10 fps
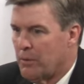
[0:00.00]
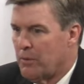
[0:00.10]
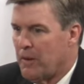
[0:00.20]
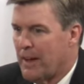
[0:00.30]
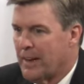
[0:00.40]

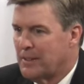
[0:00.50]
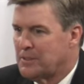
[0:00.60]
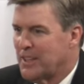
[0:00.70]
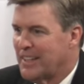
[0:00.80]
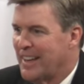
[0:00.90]
We'll find out
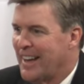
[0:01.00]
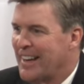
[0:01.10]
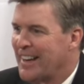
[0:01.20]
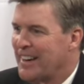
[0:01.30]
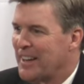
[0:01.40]
Sunday,
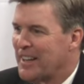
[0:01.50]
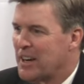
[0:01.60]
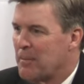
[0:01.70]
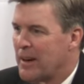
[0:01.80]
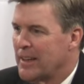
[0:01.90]
like
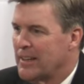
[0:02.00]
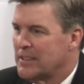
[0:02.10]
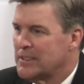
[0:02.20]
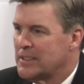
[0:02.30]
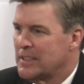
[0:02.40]
everybody
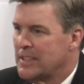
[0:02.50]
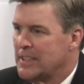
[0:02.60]
else.